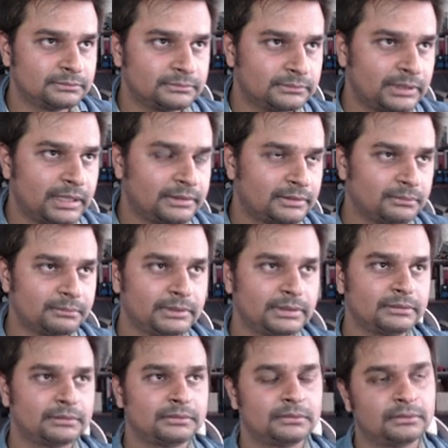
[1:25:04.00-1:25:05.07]

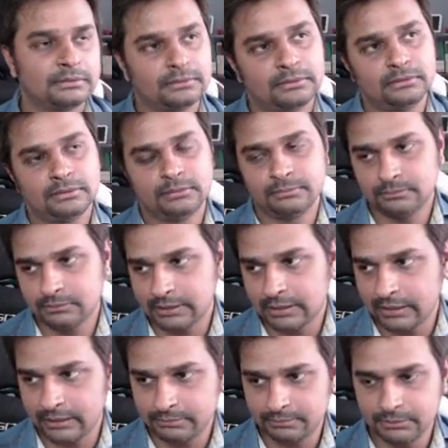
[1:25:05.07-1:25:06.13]
religion-based, or
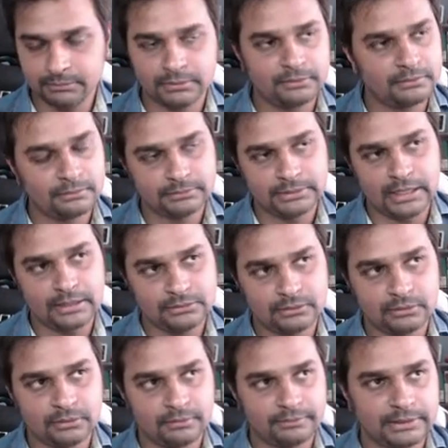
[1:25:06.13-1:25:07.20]
hire people from that
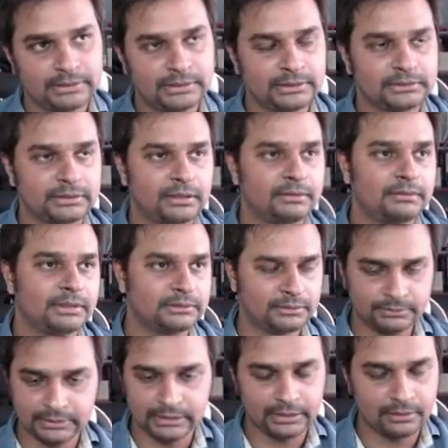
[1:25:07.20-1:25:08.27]
geography, this country,
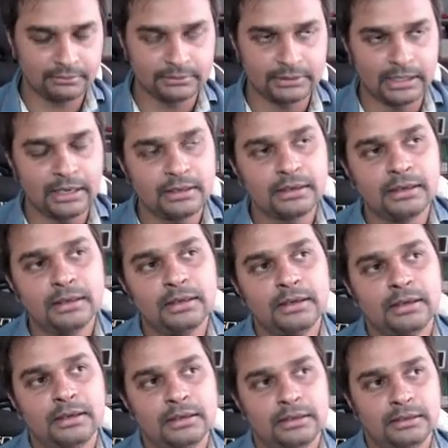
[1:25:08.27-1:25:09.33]
something around that.
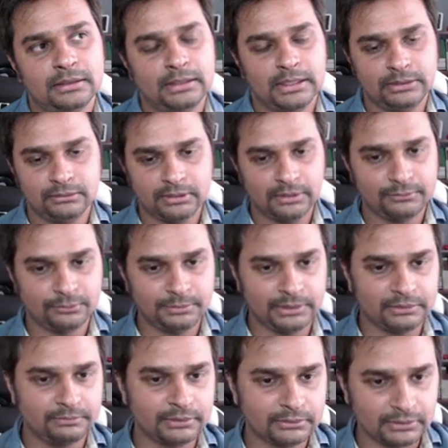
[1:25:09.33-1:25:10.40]
I don't have
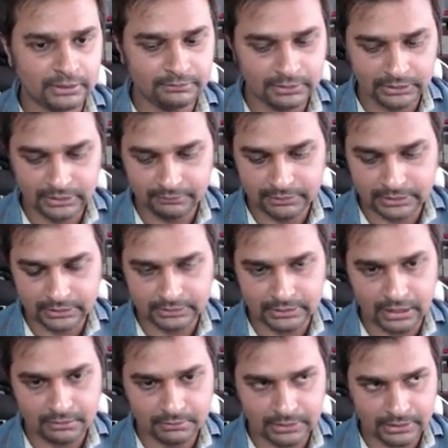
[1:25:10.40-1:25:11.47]
specifics, so I will leave it at
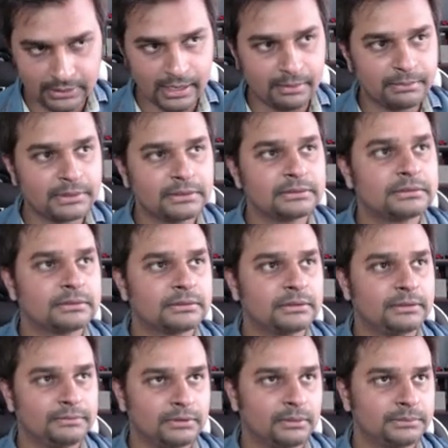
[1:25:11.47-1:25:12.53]
that. But it happens
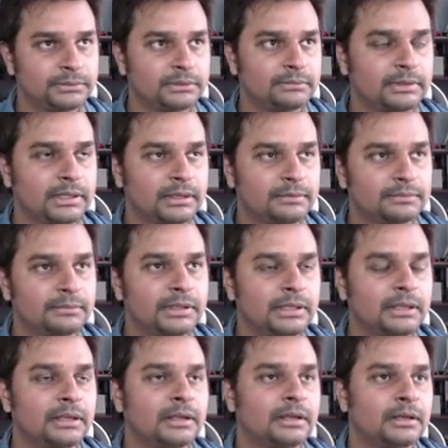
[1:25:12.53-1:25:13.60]
if you observe
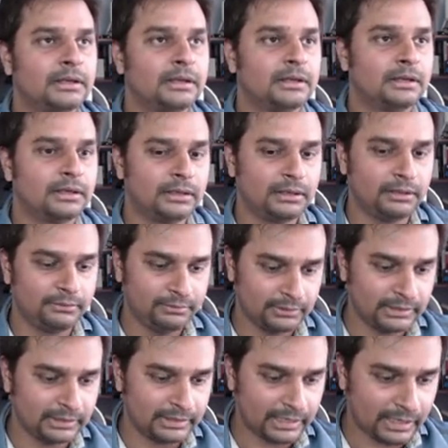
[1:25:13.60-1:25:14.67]
carefully. If you're
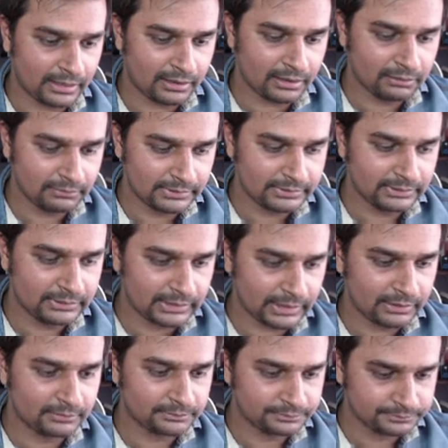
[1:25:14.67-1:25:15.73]
in Canada, you will see
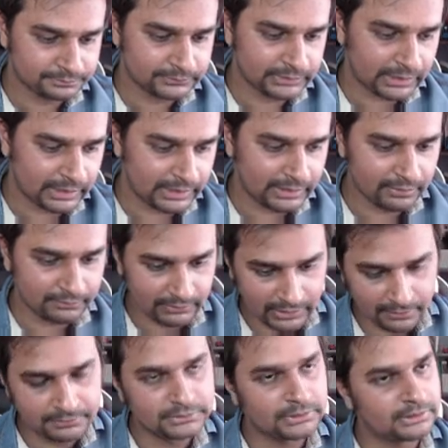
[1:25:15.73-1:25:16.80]
that the hiring will
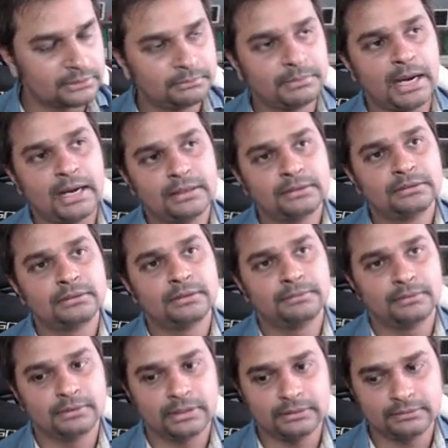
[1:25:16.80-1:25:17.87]
have certain patterns if
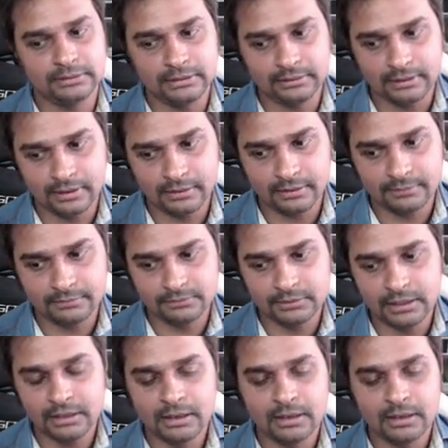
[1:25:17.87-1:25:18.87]
you can see it carefully,